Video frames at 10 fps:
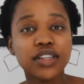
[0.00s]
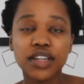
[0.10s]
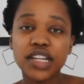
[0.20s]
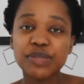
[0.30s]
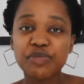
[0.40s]
you
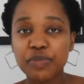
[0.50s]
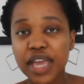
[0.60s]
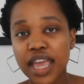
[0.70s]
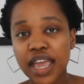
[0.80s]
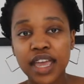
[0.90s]
need to
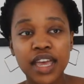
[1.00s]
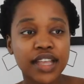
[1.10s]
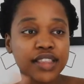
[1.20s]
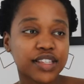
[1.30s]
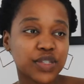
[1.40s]
prepare
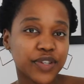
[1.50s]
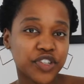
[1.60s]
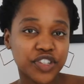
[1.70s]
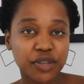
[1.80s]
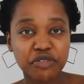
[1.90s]
this is what
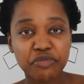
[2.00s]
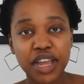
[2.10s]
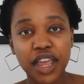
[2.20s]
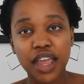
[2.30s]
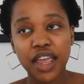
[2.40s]
you should
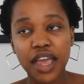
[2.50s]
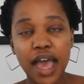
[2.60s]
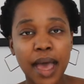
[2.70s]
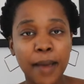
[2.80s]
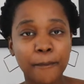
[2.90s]
prepare
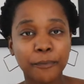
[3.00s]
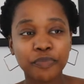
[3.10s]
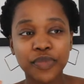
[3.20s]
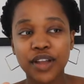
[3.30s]
um,